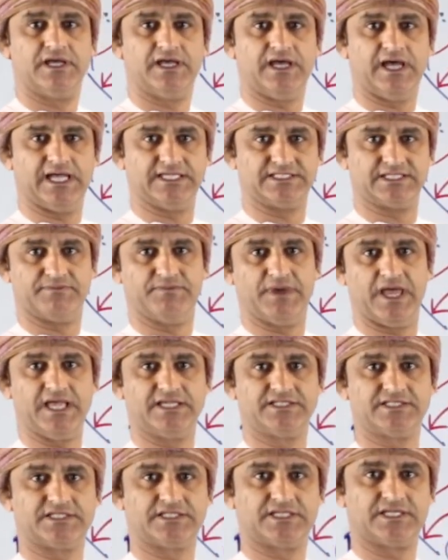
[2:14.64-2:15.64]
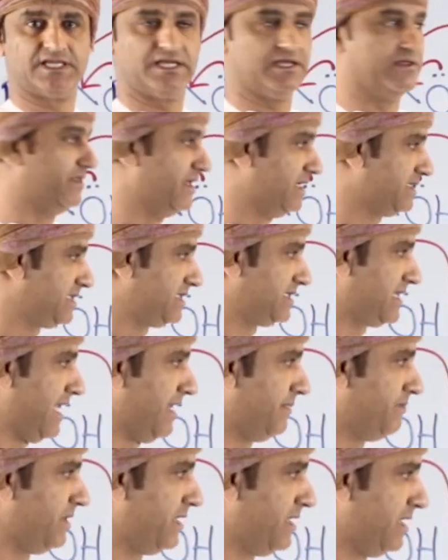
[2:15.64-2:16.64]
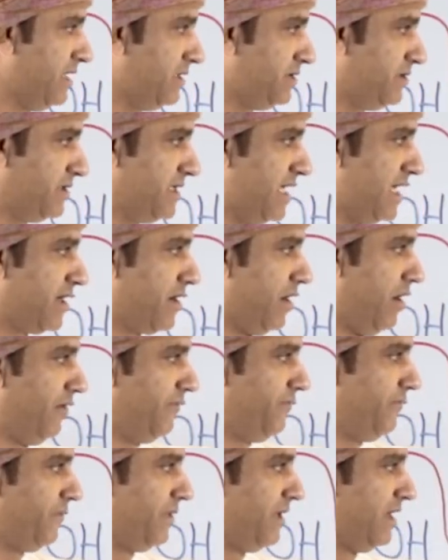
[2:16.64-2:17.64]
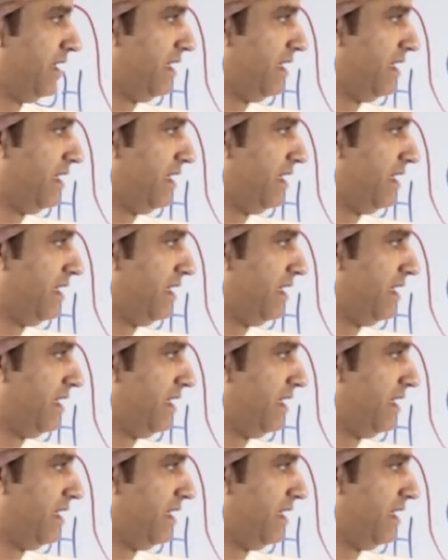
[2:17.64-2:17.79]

as a base in this step to take off